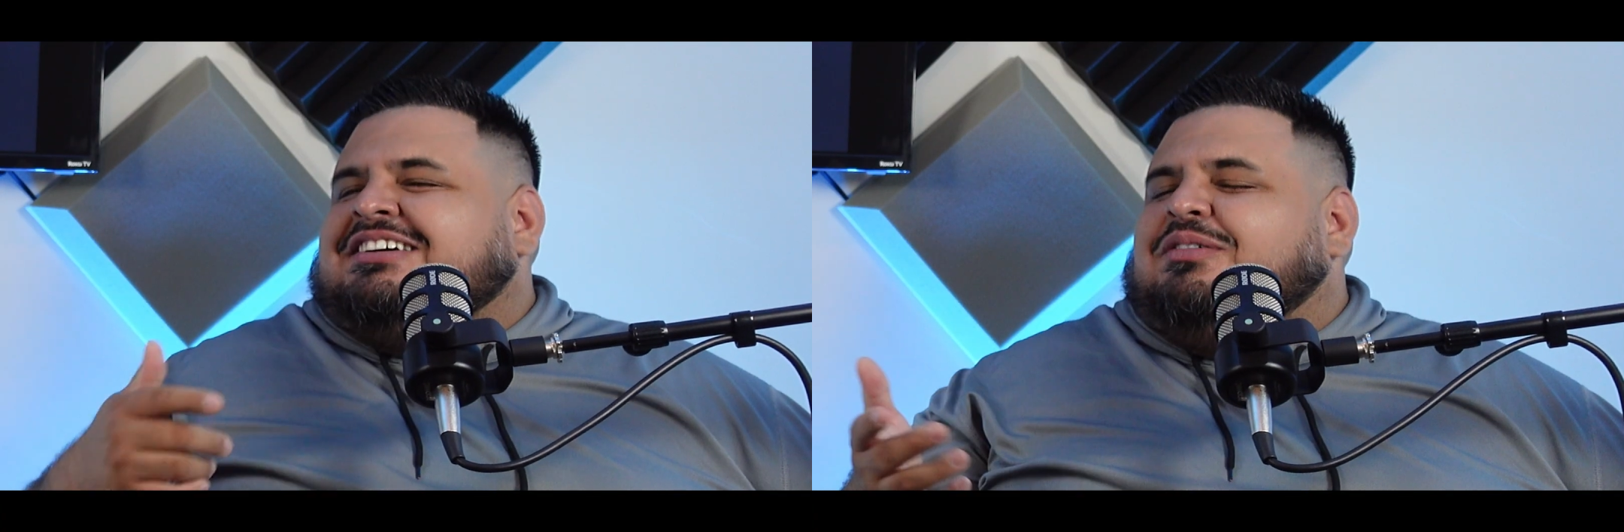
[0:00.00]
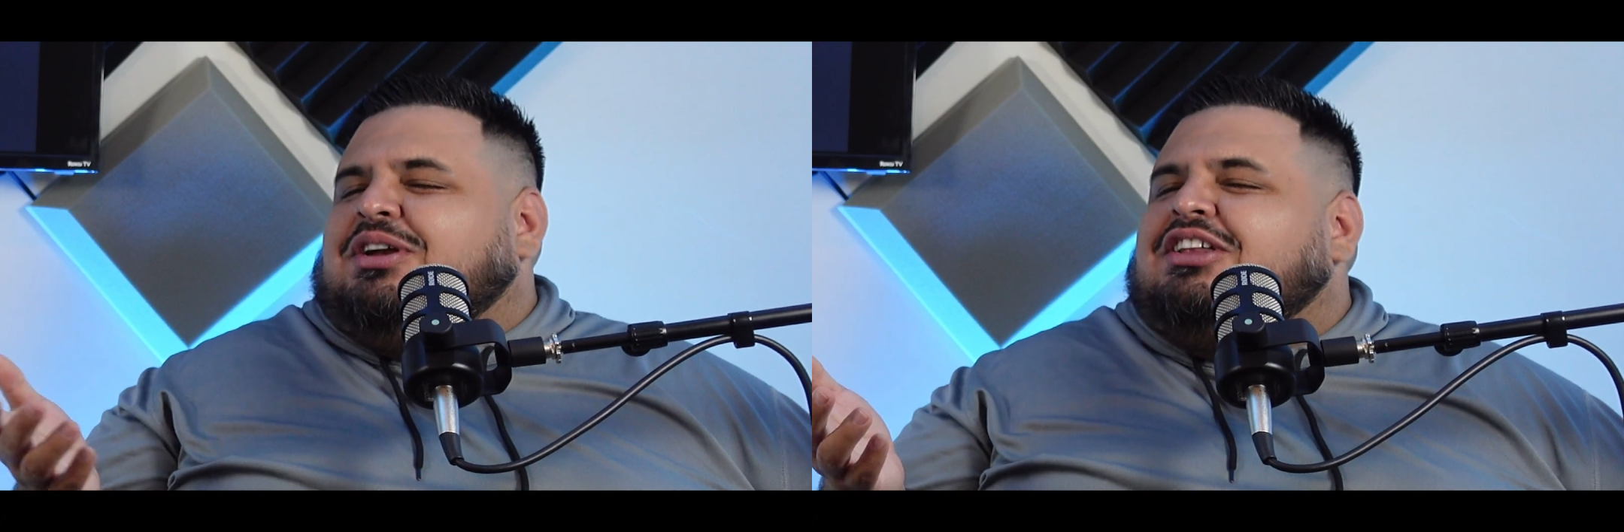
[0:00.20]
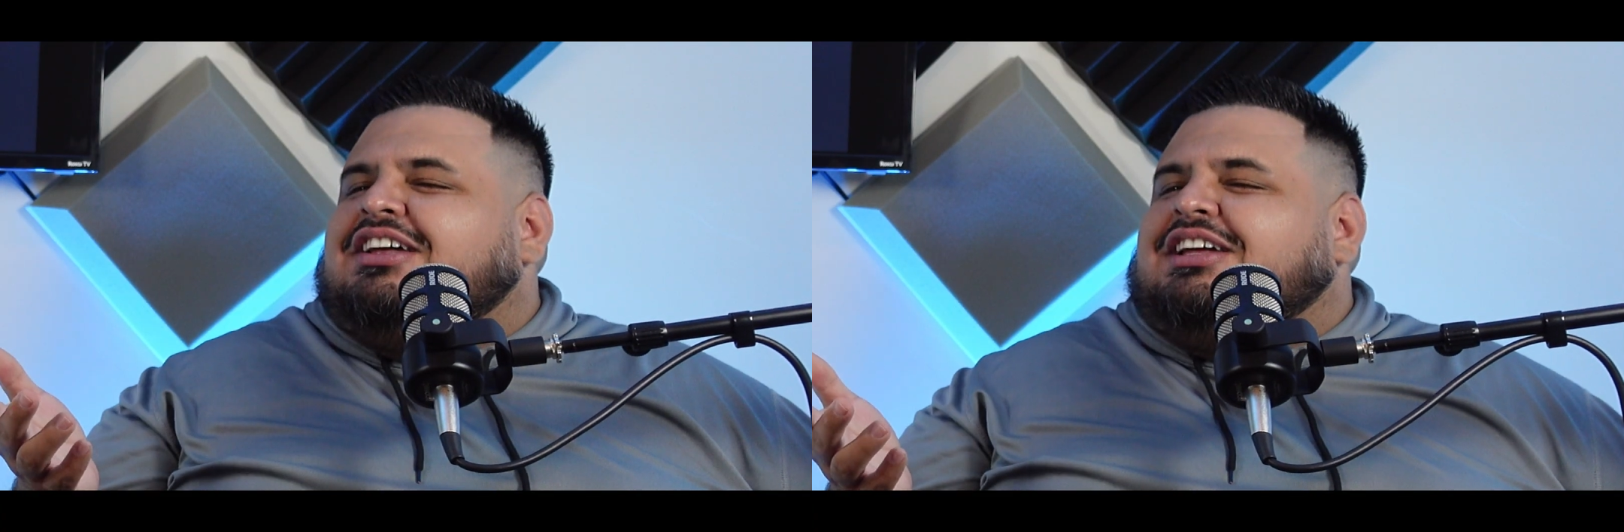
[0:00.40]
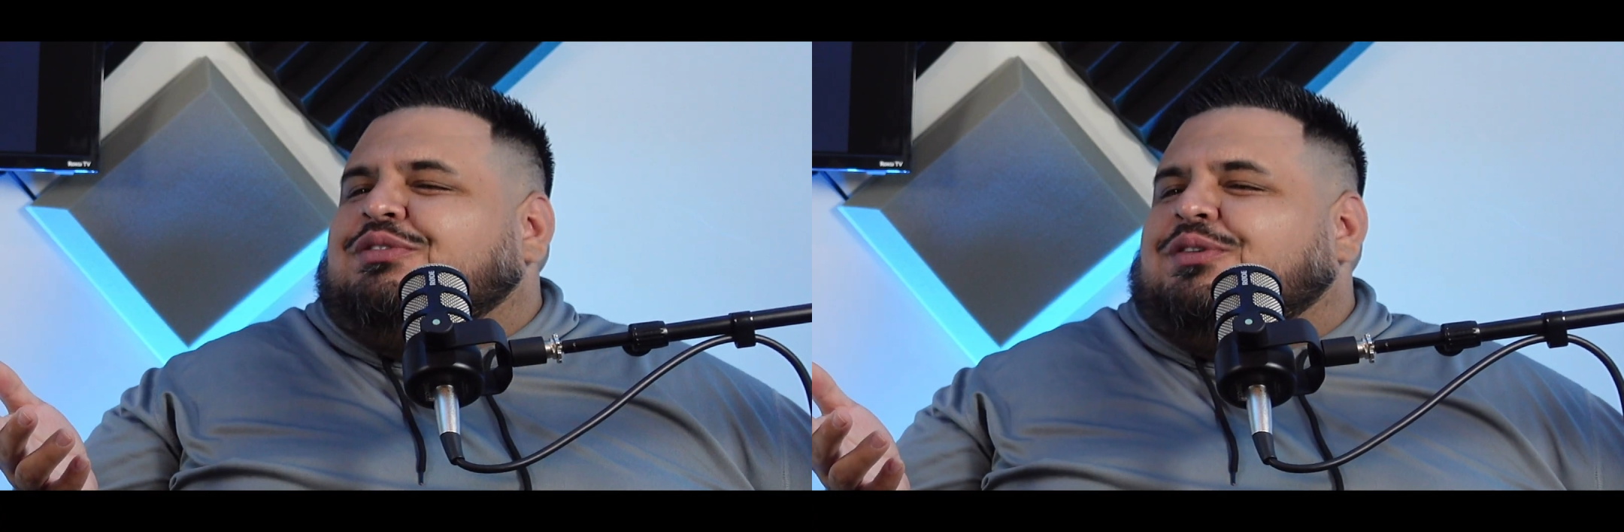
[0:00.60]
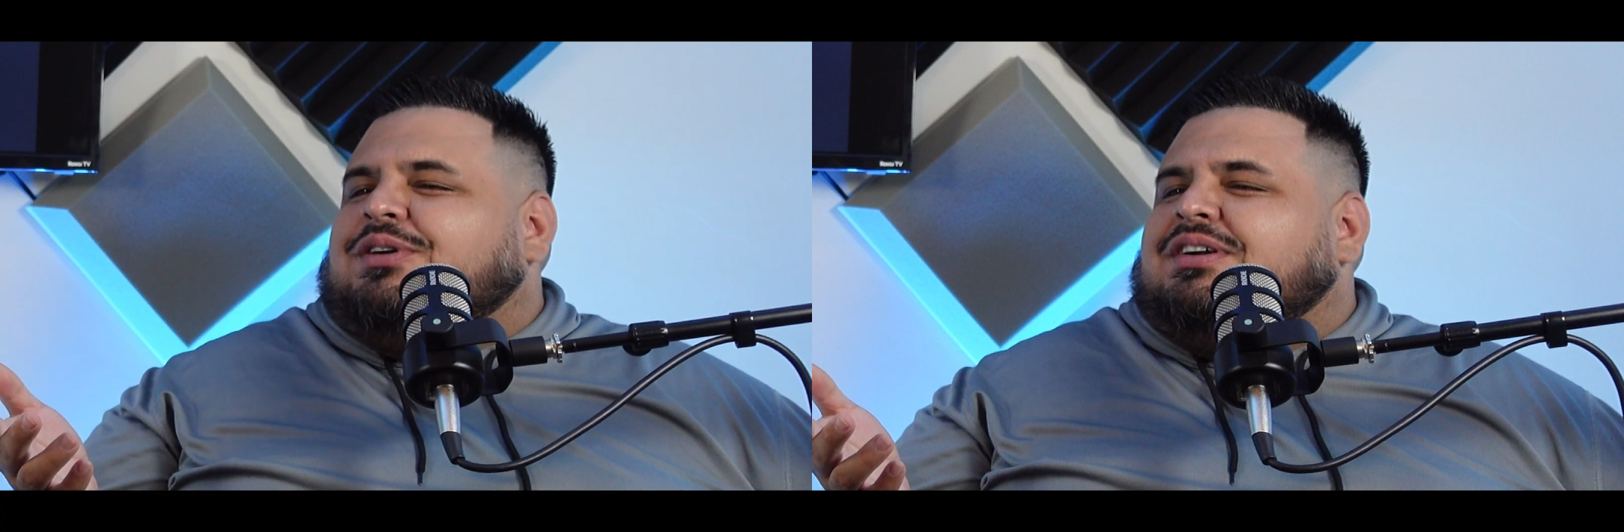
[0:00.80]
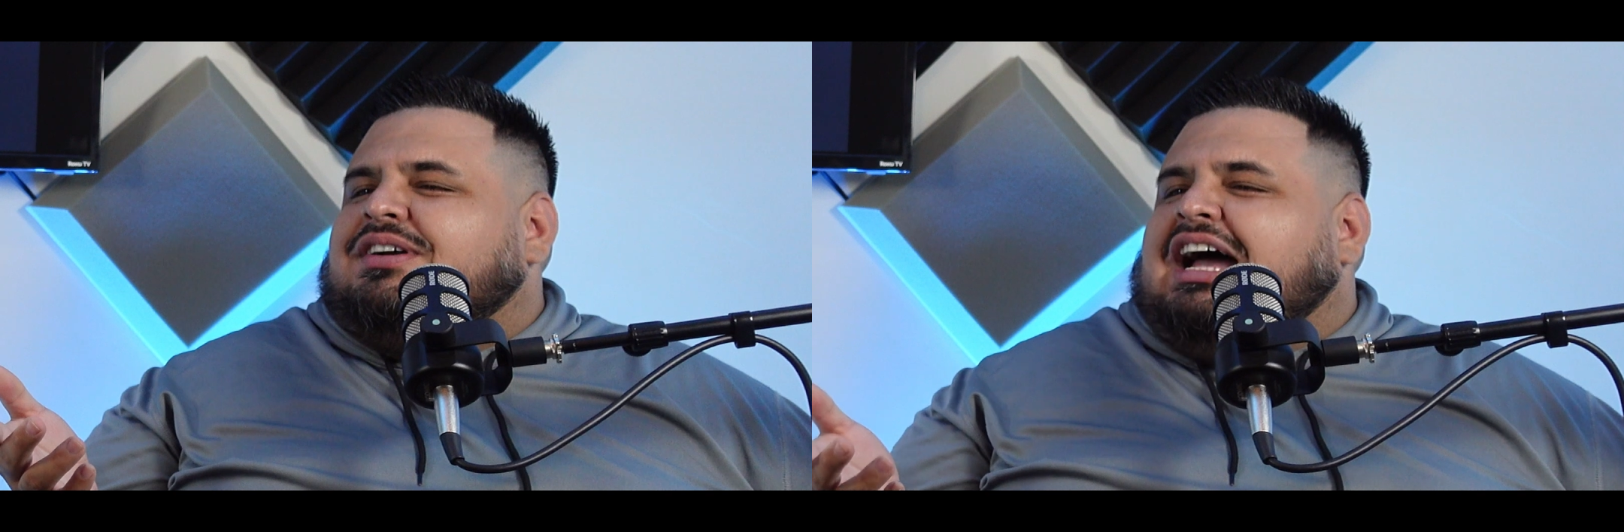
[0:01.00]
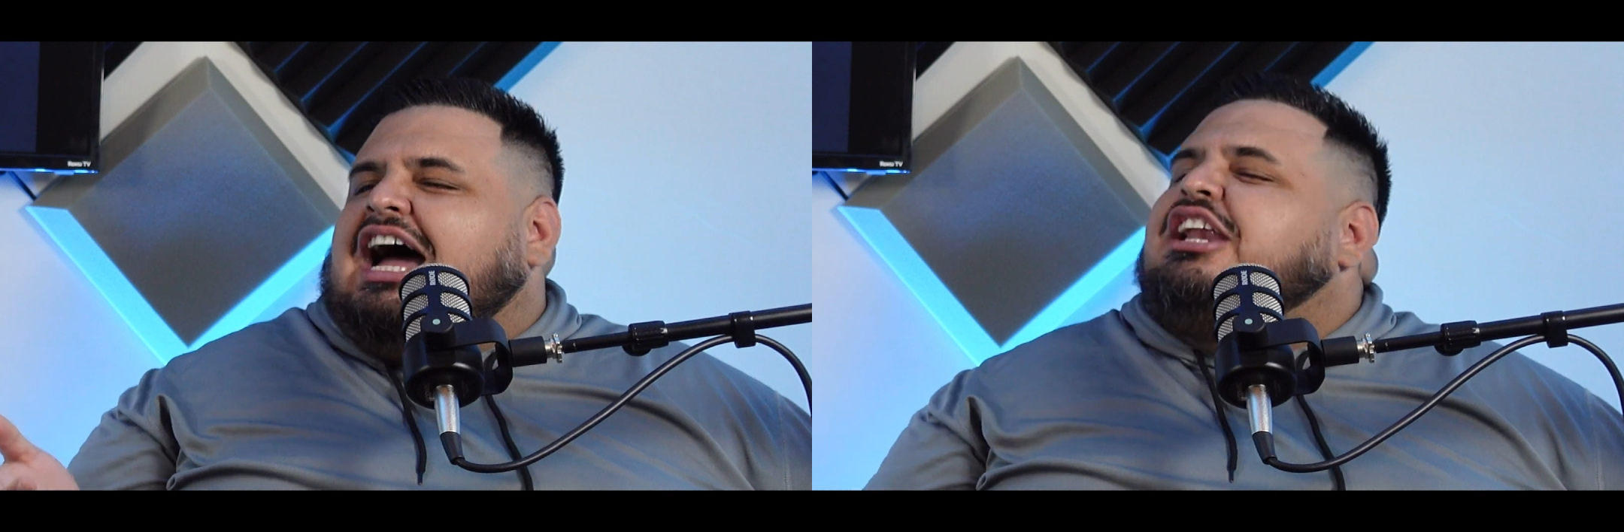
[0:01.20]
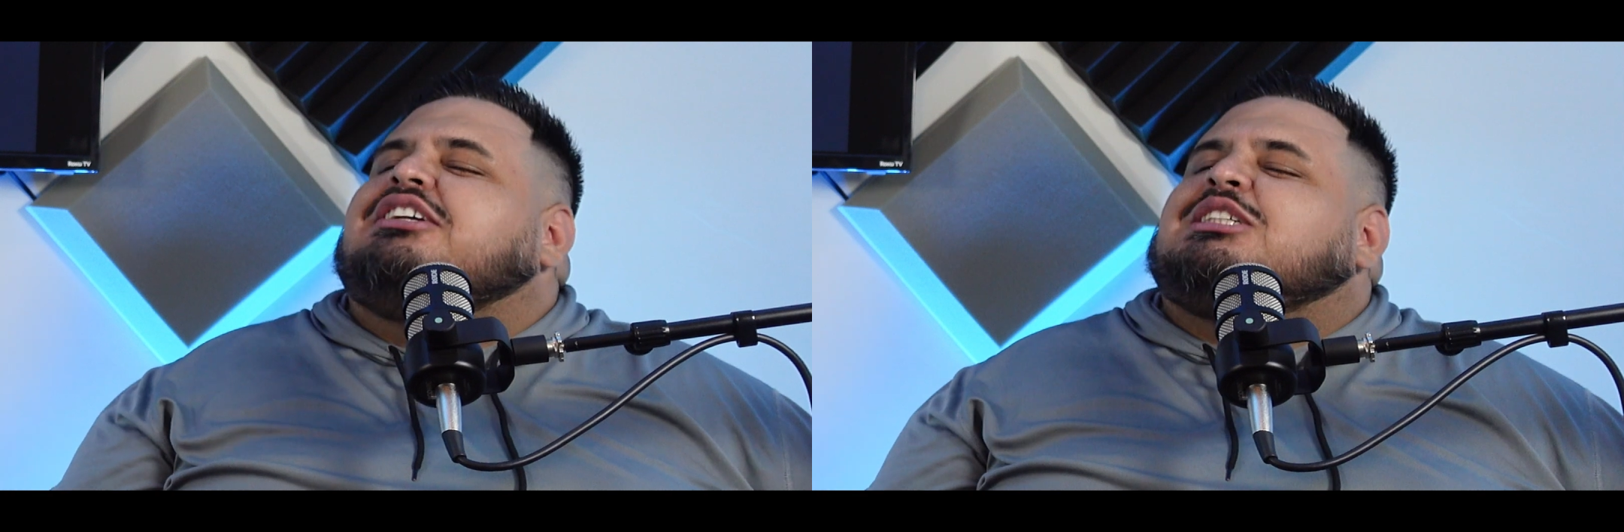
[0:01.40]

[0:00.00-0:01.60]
What are you looking for? How do you